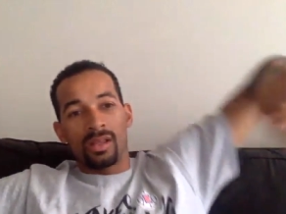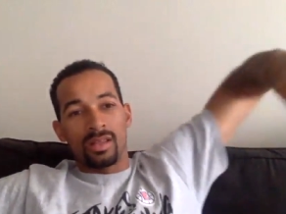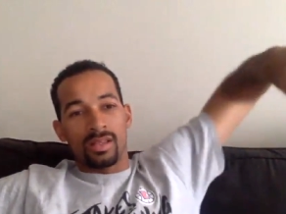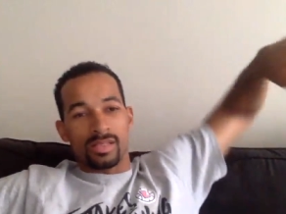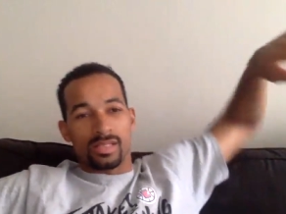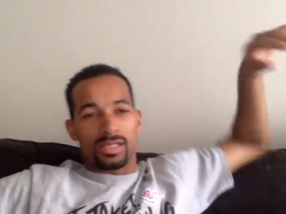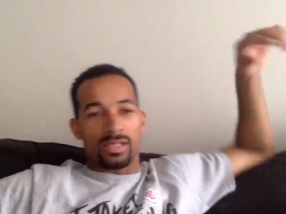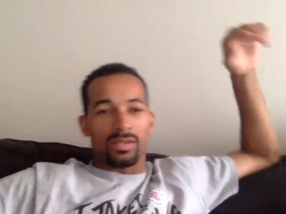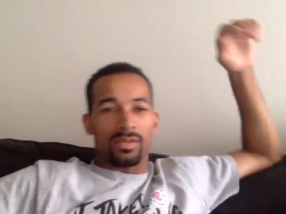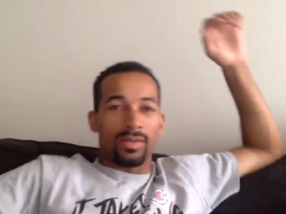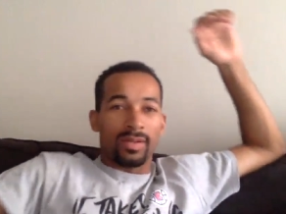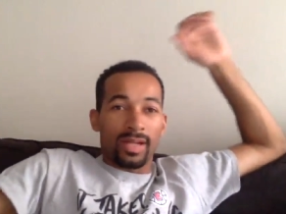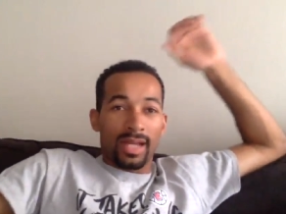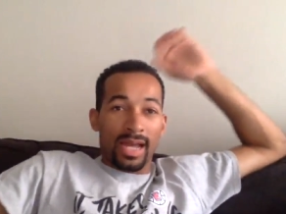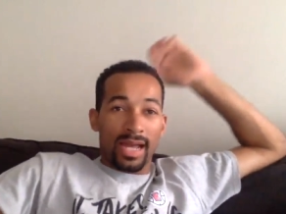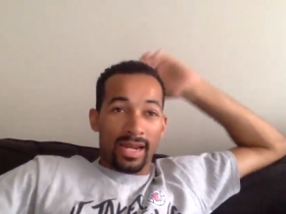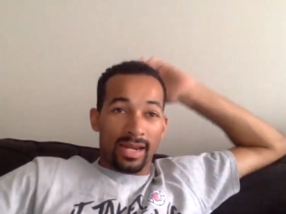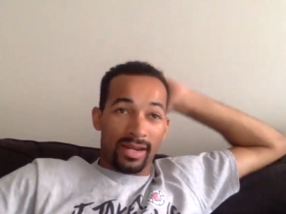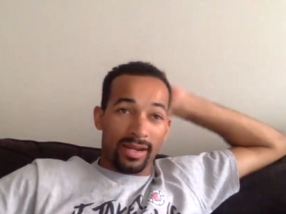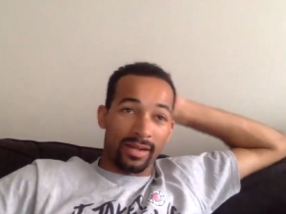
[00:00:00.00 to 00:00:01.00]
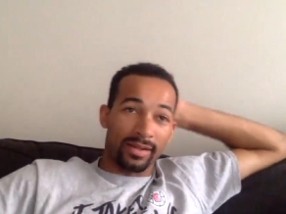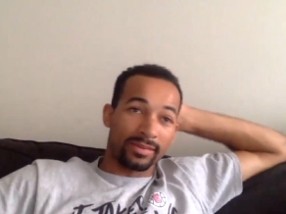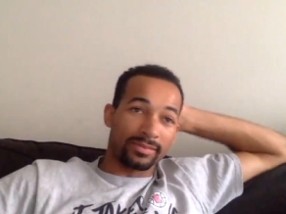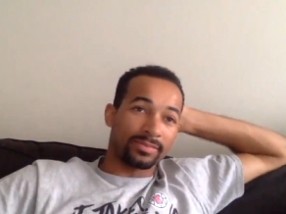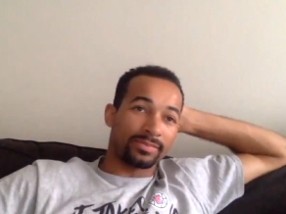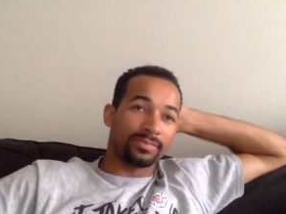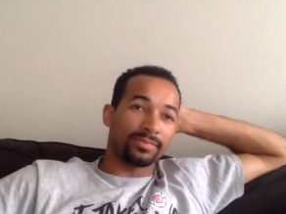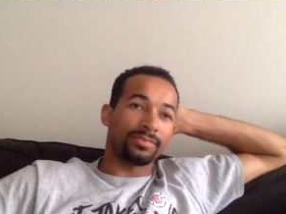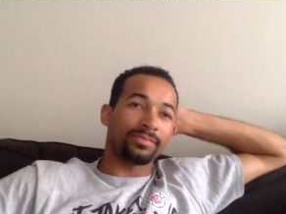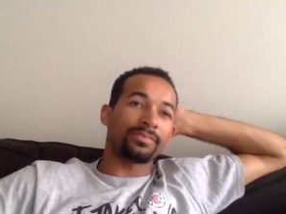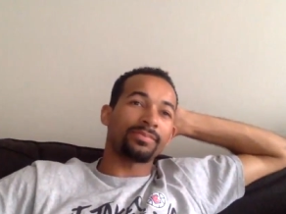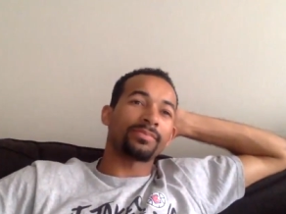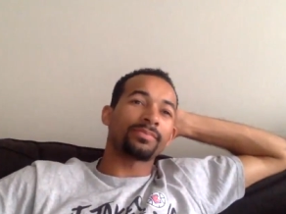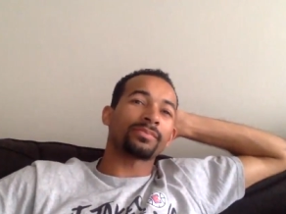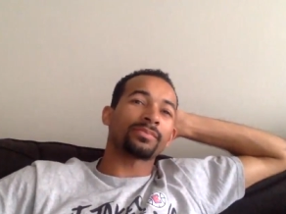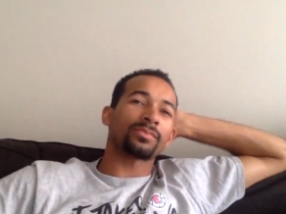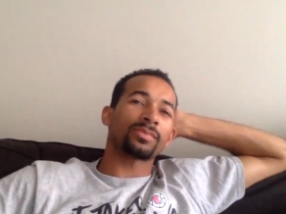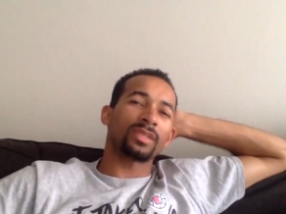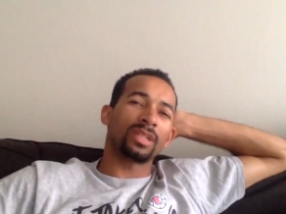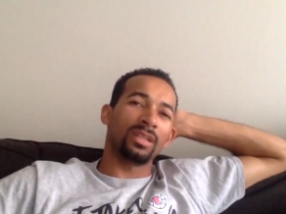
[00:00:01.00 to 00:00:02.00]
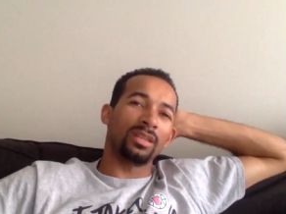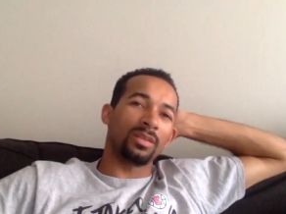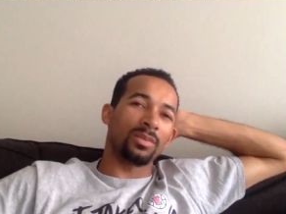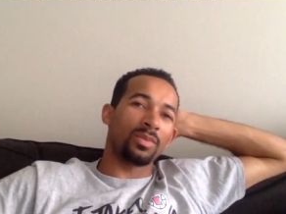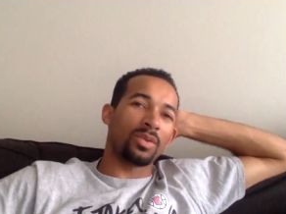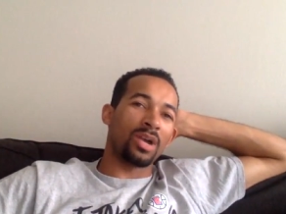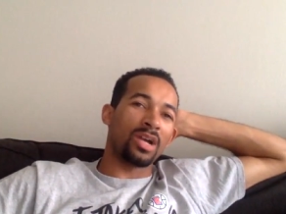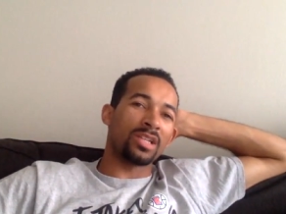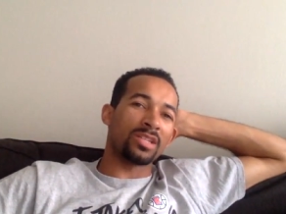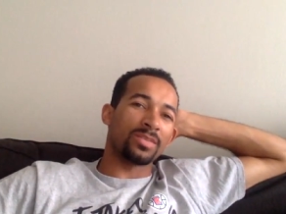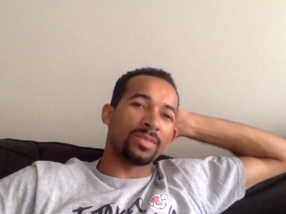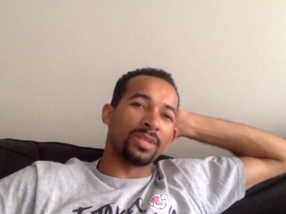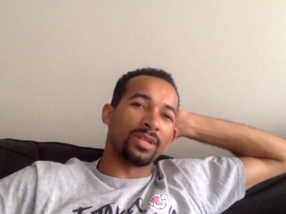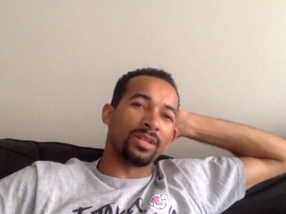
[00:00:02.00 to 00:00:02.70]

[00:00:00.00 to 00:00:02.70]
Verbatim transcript: Let's see what we got here. And LeBron's